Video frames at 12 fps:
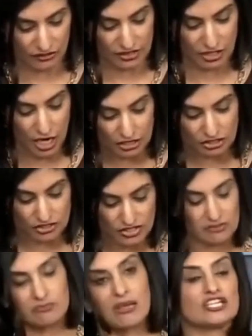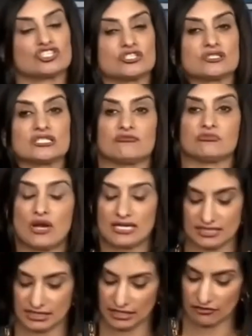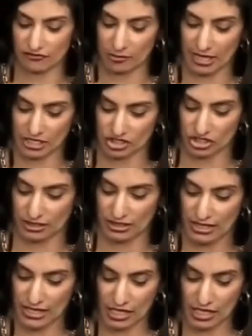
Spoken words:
that doctors and patients have pricing information